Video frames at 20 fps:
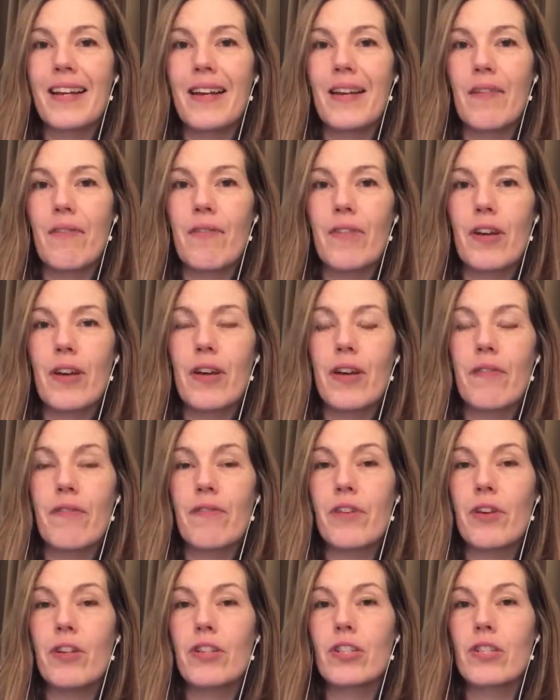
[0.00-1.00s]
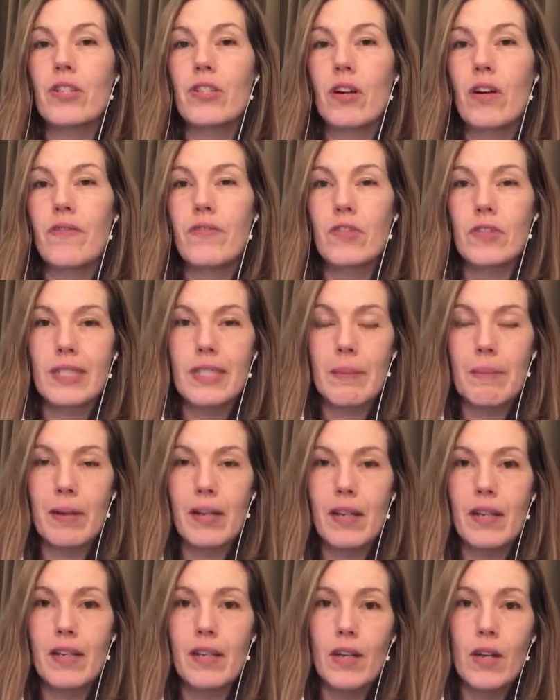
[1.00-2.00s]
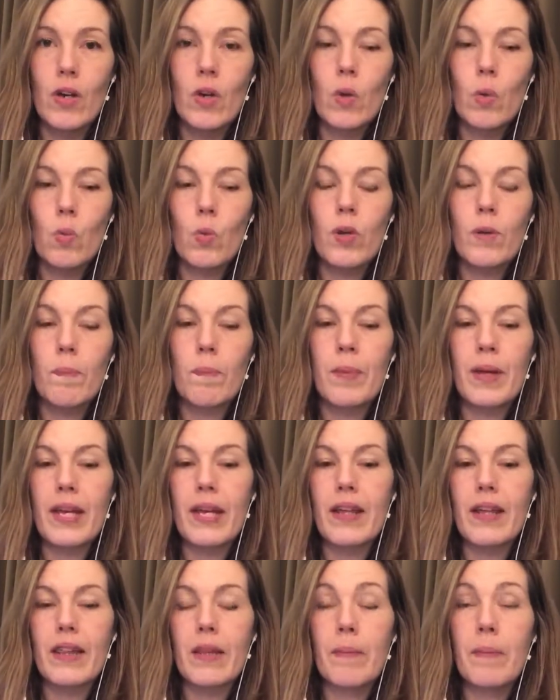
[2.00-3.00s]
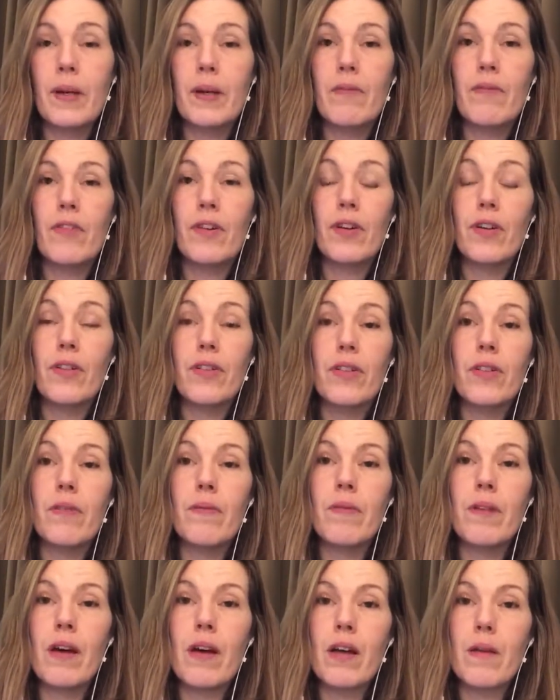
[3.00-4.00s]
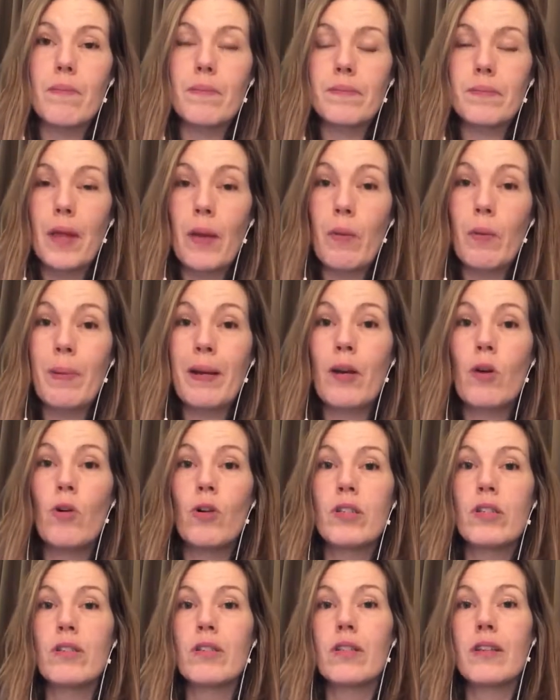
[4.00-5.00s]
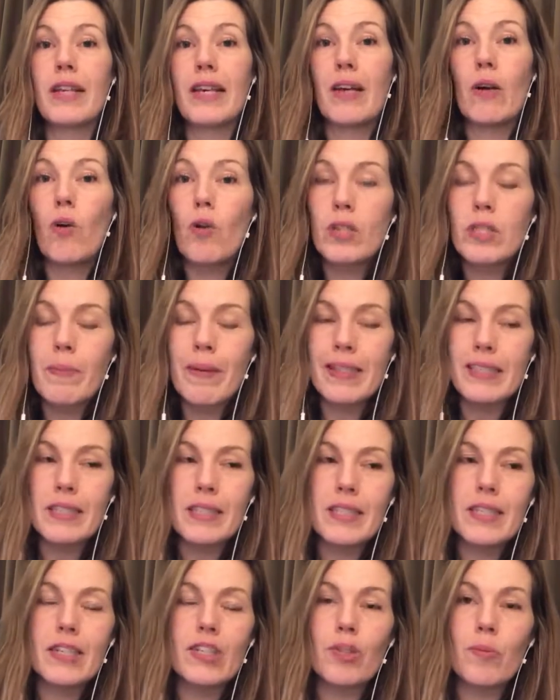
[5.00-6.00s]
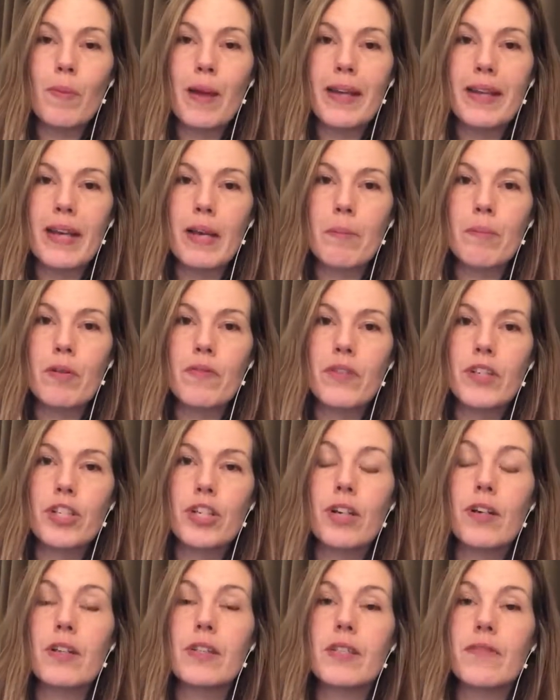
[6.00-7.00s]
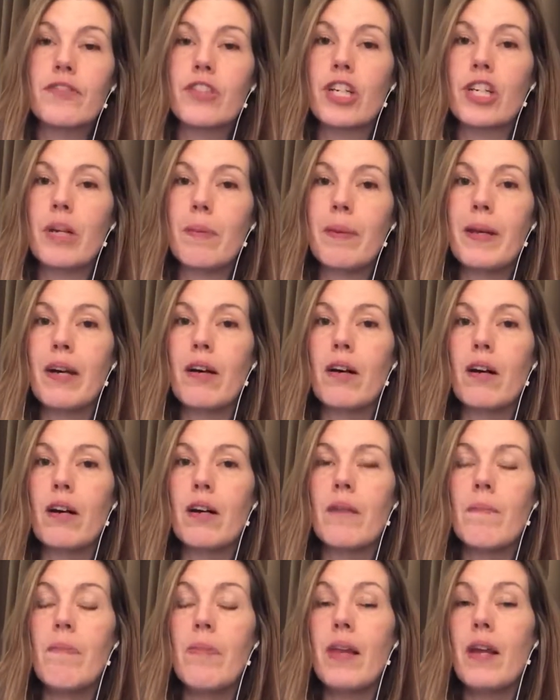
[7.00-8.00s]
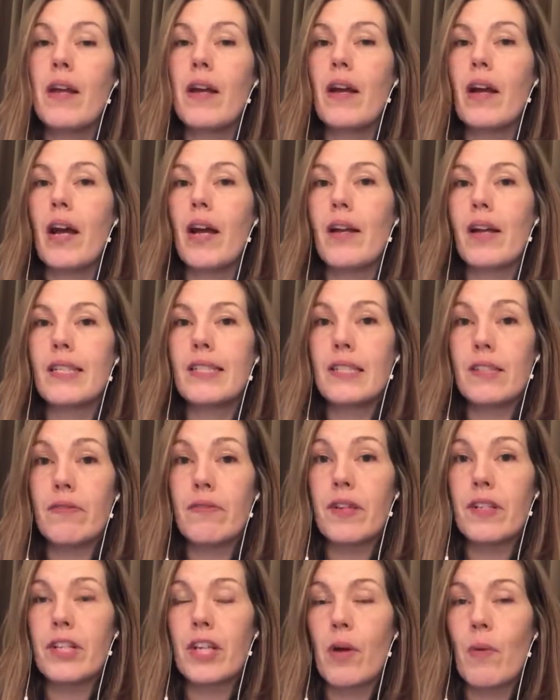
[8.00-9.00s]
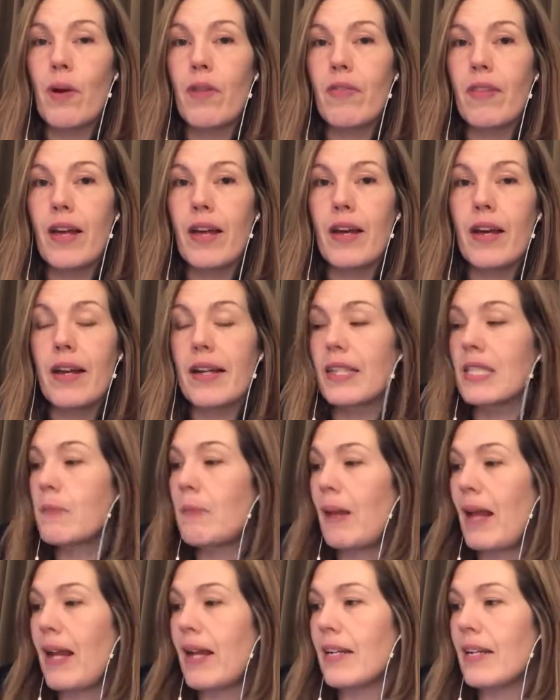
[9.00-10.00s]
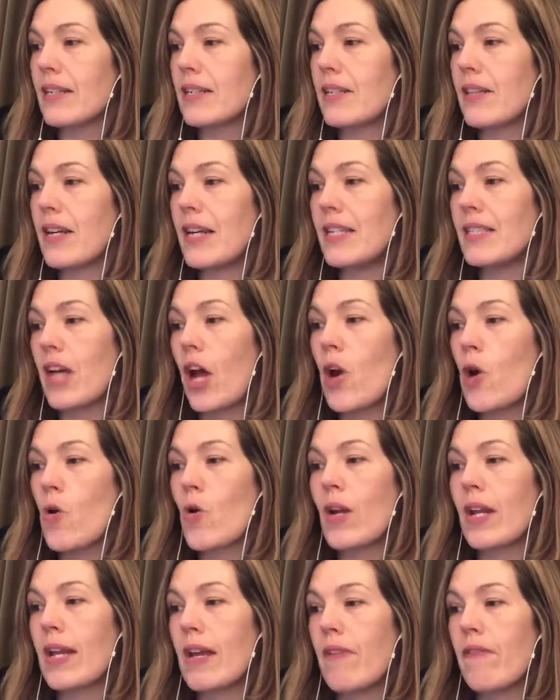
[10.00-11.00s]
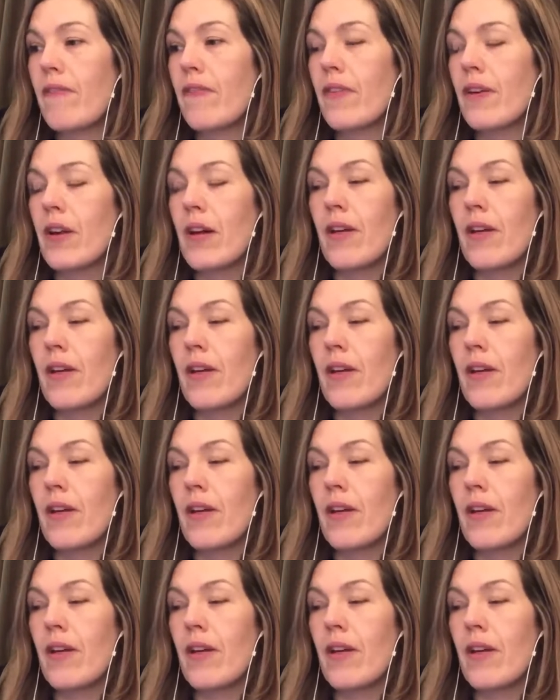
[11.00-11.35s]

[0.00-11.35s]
in Infusionsoft or similar would be, it would be caught under the automated decision-making provisions of GDPR. And I did a video on that and explained that it's only if